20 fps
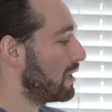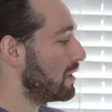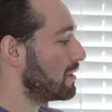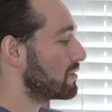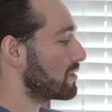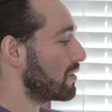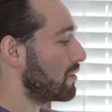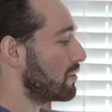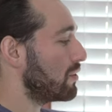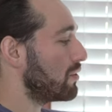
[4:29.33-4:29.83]

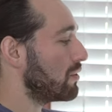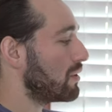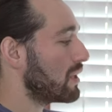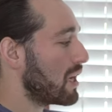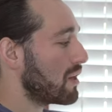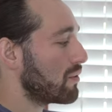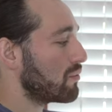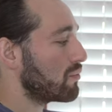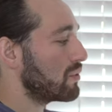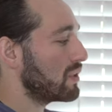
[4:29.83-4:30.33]
So you're
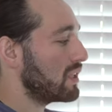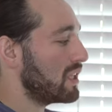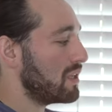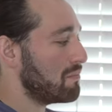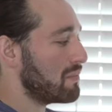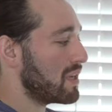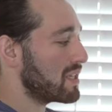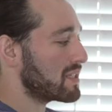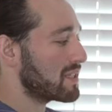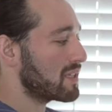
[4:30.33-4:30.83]
not really
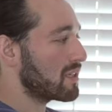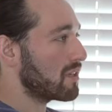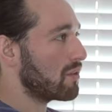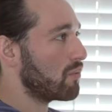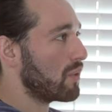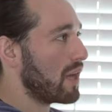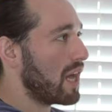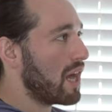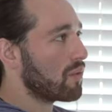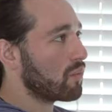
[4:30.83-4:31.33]
messing
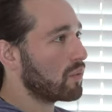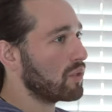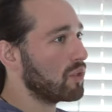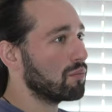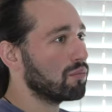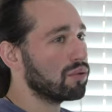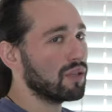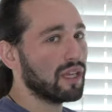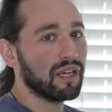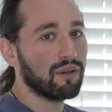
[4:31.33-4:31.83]
around when you're
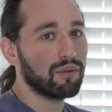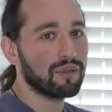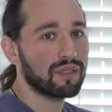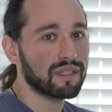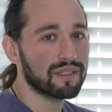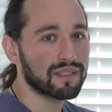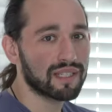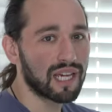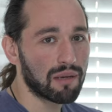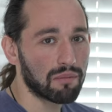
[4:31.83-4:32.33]
playing with
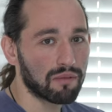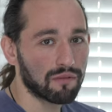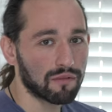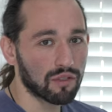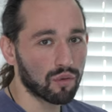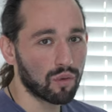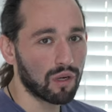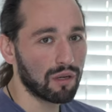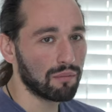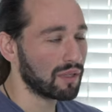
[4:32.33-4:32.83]
this type of
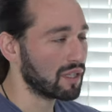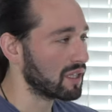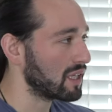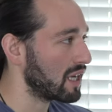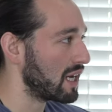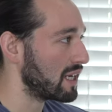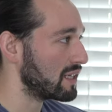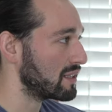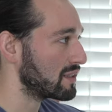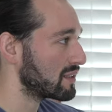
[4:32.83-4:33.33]
equipment,
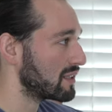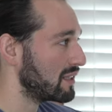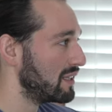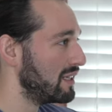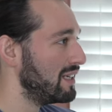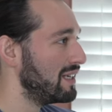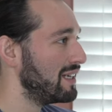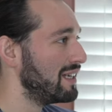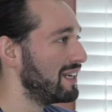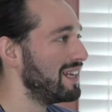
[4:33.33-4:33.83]
guys.
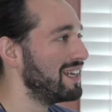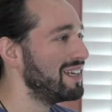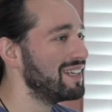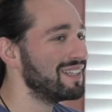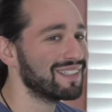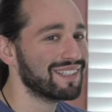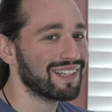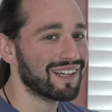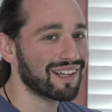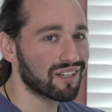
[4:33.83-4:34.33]
It
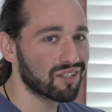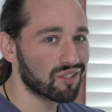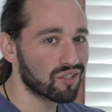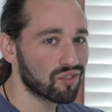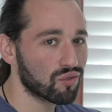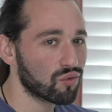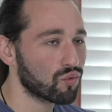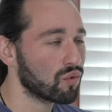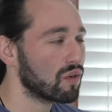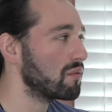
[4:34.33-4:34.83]
is
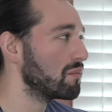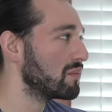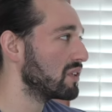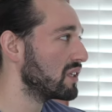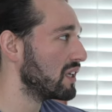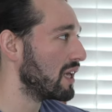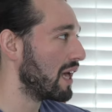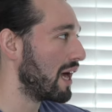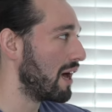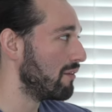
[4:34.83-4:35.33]

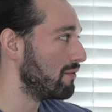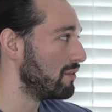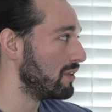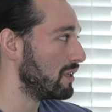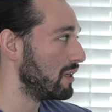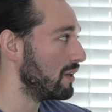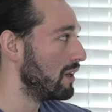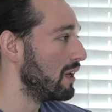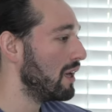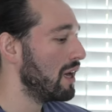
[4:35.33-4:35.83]
extremely
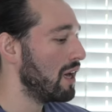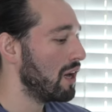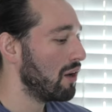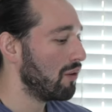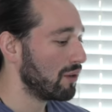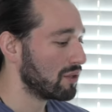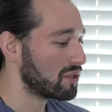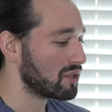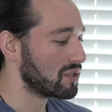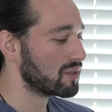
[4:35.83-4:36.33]
heavy,
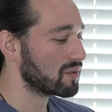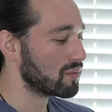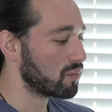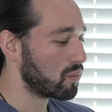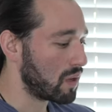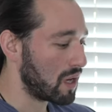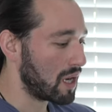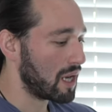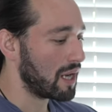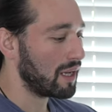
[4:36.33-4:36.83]
which is
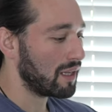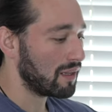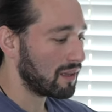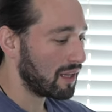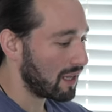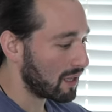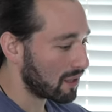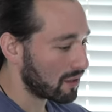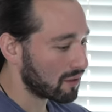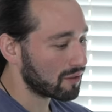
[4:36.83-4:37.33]
why
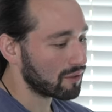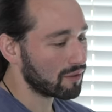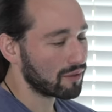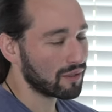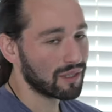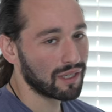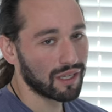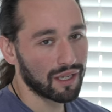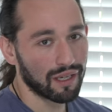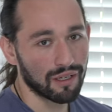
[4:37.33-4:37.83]
they
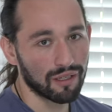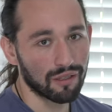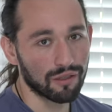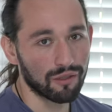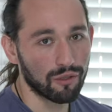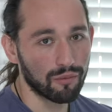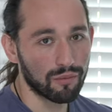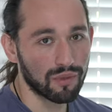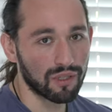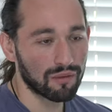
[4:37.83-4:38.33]
included an
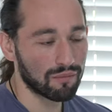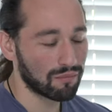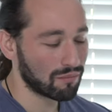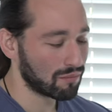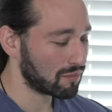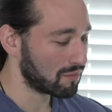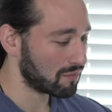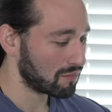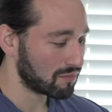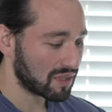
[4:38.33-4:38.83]

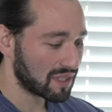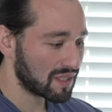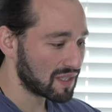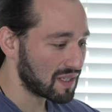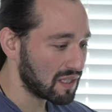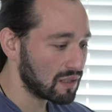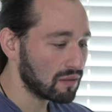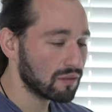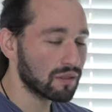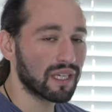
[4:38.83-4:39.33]
aluminum
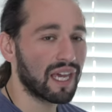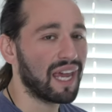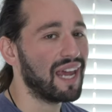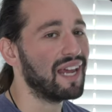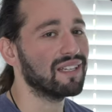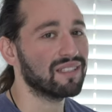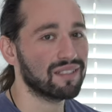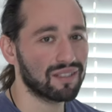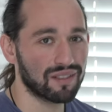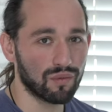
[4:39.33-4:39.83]
steel
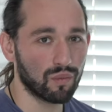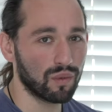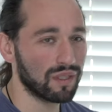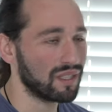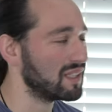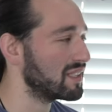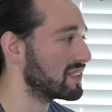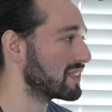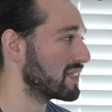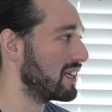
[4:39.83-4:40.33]
case with
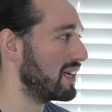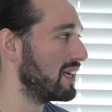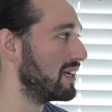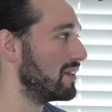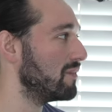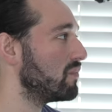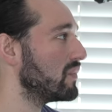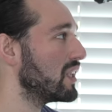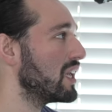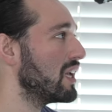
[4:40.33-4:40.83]
this
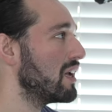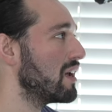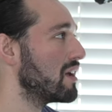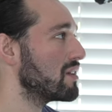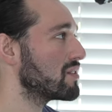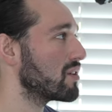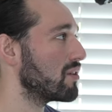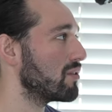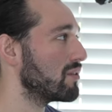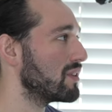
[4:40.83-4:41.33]
kit.
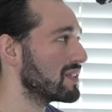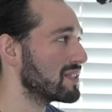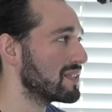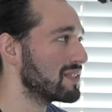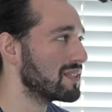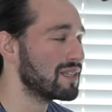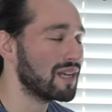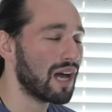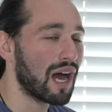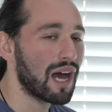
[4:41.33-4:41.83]
So this
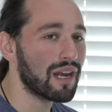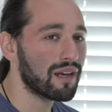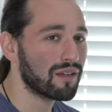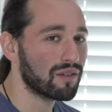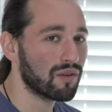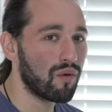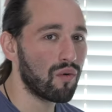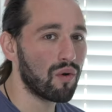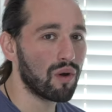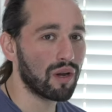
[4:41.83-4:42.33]
is not a
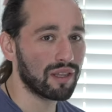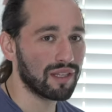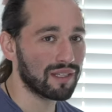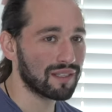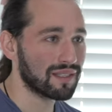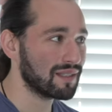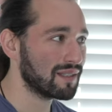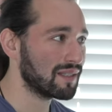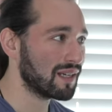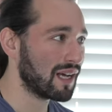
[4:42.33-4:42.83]
toy.
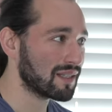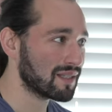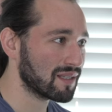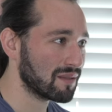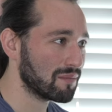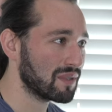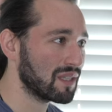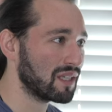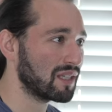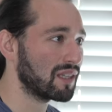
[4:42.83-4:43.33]
This is not
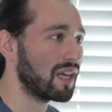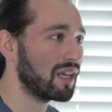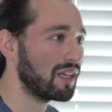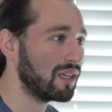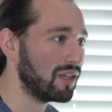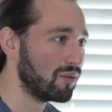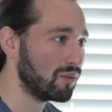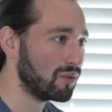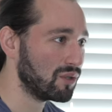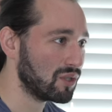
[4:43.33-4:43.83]
something that
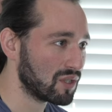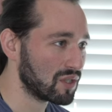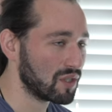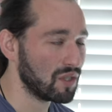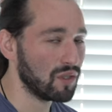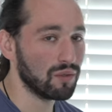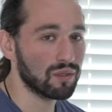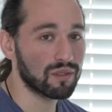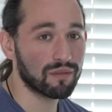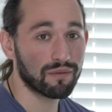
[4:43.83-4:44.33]
you would just
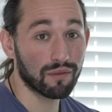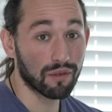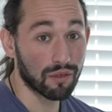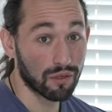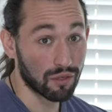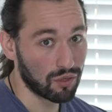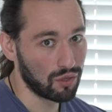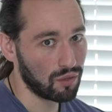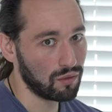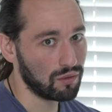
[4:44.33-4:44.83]
use for
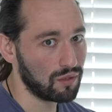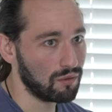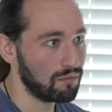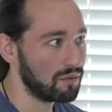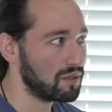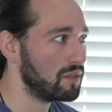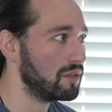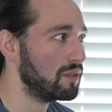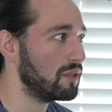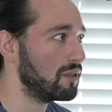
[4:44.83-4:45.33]
your YouTube
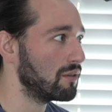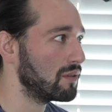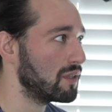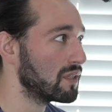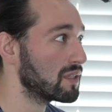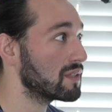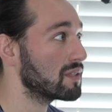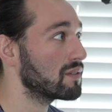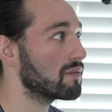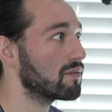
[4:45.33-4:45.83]
studio.
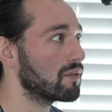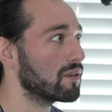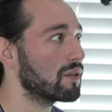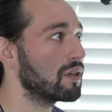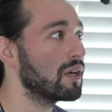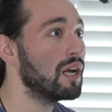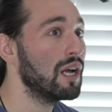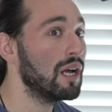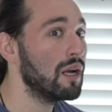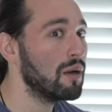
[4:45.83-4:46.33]
This is
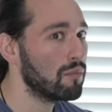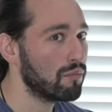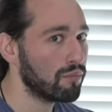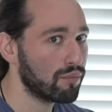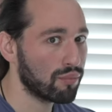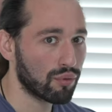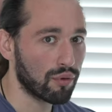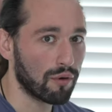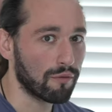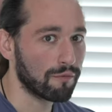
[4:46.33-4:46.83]
for
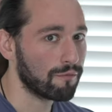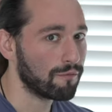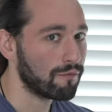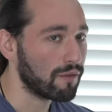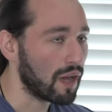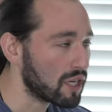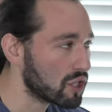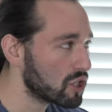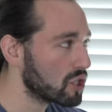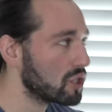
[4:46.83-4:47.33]

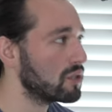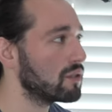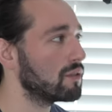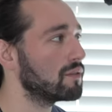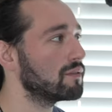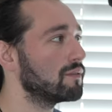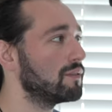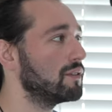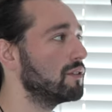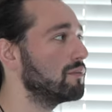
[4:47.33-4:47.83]
professional
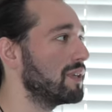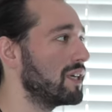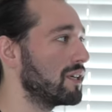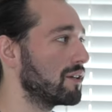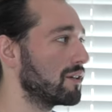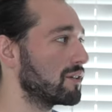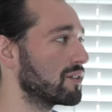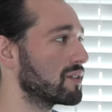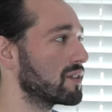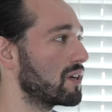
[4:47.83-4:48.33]

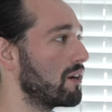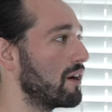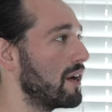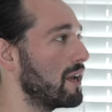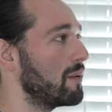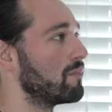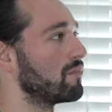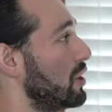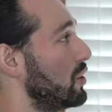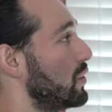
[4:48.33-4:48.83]
filmmakers, all
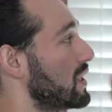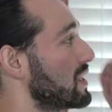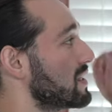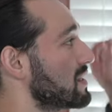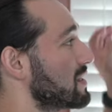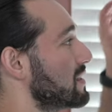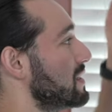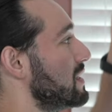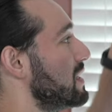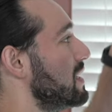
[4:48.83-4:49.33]
right? You can
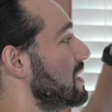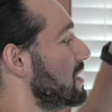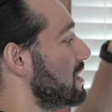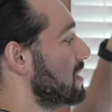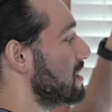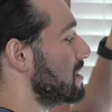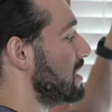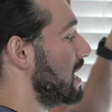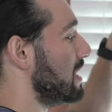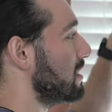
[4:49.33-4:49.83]
see
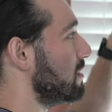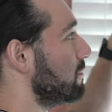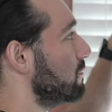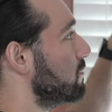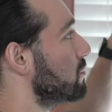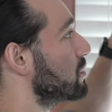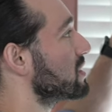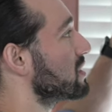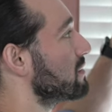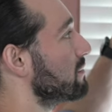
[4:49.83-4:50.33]
that the
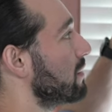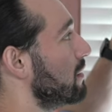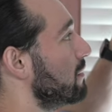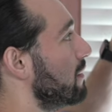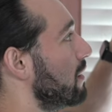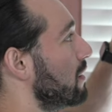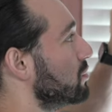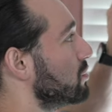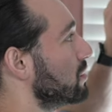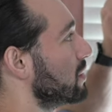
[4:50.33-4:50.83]
Forza
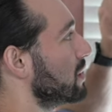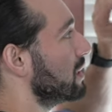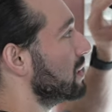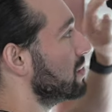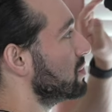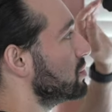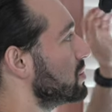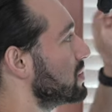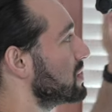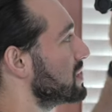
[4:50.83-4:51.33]
500
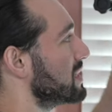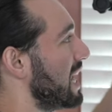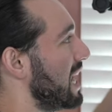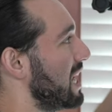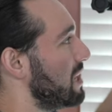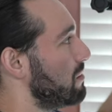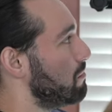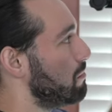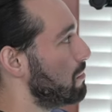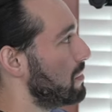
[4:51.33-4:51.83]
is just
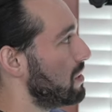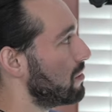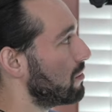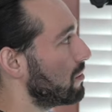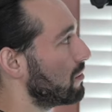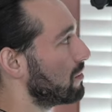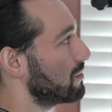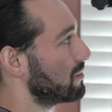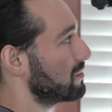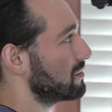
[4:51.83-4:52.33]
a
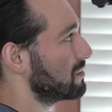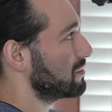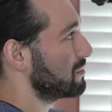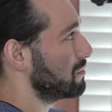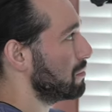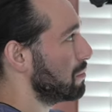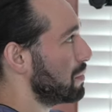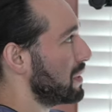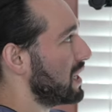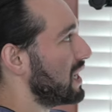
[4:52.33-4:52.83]
mere
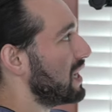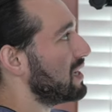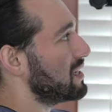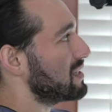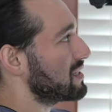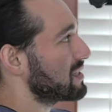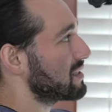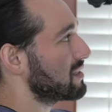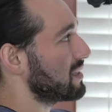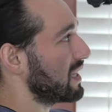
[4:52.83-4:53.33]

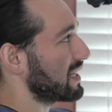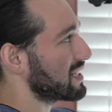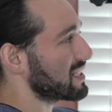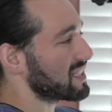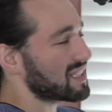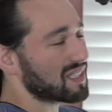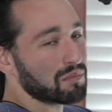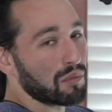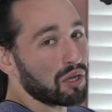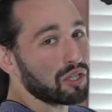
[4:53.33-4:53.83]
piece, like a
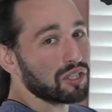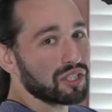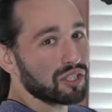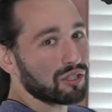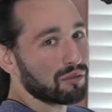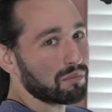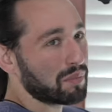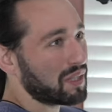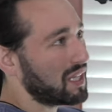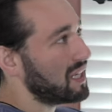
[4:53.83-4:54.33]
small
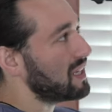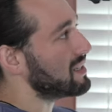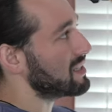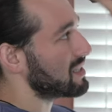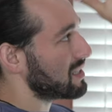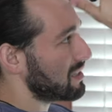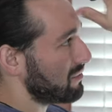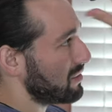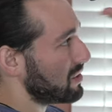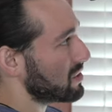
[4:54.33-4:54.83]
little
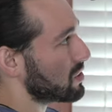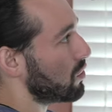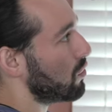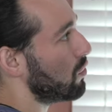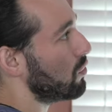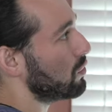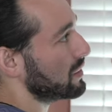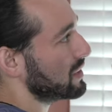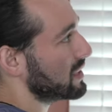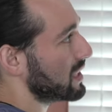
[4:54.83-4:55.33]
piece of this
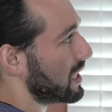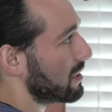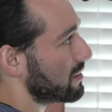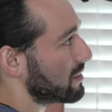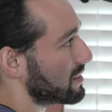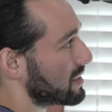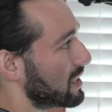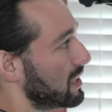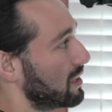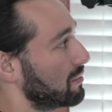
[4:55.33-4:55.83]
whole entire
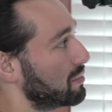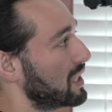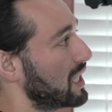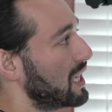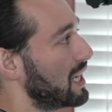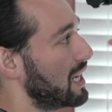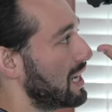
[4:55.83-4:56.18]
setup.